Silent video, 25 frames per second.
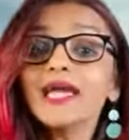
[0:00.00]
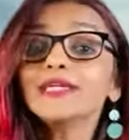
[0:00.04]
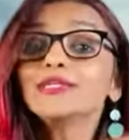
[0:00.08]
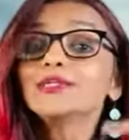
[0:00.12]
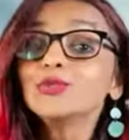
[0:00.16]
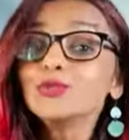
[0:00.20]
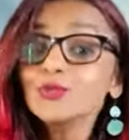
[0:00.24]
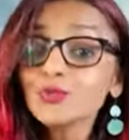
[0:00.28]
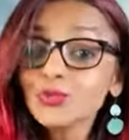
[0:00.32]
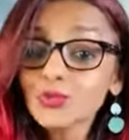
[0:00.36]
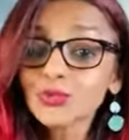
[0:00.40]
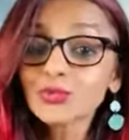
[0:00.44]
I
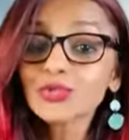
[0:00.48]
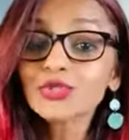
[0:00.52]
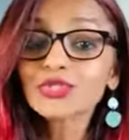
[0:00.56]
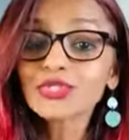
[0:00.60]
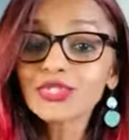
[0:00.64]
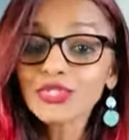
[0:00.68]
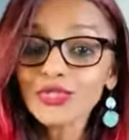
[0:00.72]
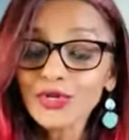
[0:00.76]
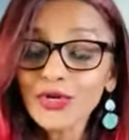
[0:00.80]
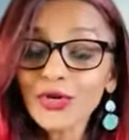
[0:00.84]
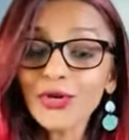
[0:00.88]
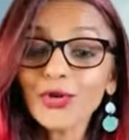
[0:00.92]
do
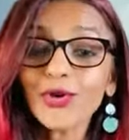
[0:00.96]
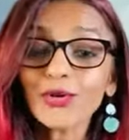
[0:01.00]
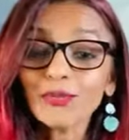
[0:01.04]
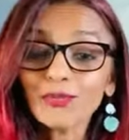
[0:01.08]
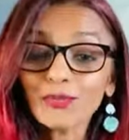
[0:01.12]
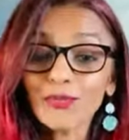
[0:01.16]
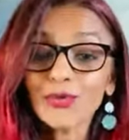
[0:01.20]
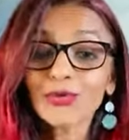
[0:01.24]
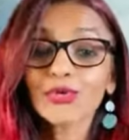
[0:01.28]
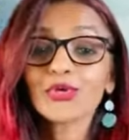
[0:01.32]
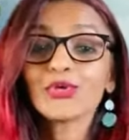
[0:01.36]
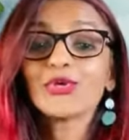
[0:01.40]
notice they're a
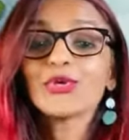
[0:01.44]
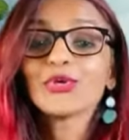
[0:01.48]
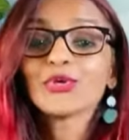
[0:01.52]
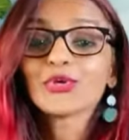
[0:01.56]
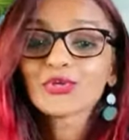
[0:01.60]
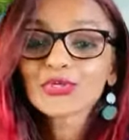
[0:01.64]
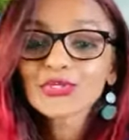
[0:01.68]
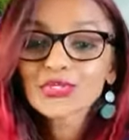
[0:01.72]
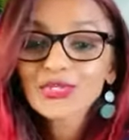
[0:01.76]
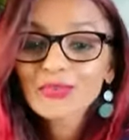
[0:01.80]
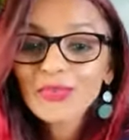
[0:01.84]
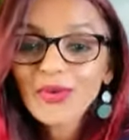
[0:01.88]
lot more
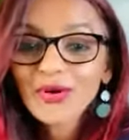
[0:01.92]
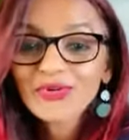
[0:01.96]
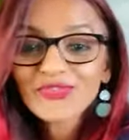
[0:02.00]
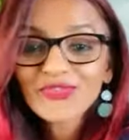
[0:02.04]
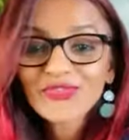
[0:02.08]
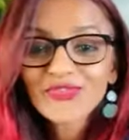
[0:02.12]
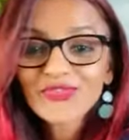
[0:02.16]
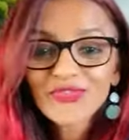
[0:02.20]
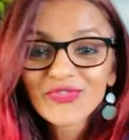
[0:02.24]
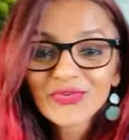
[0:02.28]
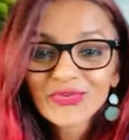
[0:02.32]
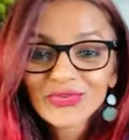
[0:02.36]
curious
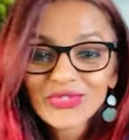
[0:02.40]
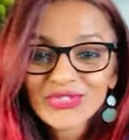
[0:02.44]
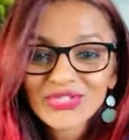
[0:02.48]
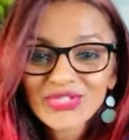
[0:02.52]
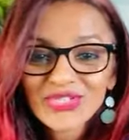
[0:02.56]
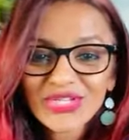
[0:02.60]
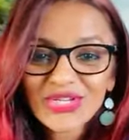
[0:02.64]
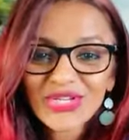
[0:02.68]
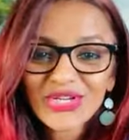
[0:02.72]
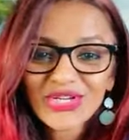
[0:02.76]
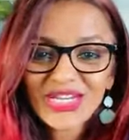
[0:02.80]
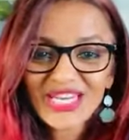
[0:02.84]
about
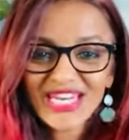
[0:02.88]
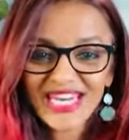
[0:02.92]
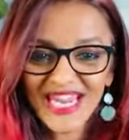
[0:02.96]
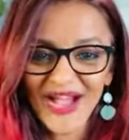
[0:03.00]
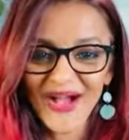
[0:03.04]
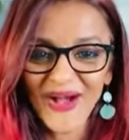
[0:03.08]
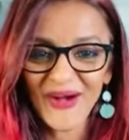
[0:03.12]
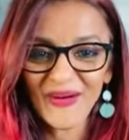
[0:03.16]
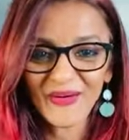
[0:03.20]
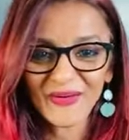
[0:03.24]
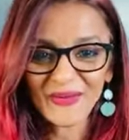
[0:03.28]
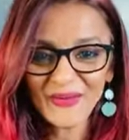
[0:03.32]
foods
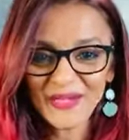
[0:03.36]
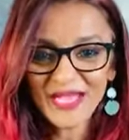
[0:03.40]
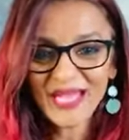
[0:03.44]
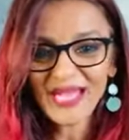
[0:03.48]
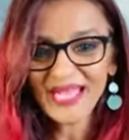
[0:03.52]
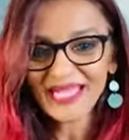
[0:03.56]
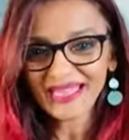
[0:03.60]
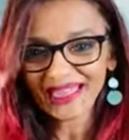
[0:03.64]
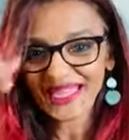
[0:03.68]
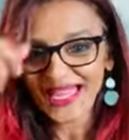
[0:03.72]
now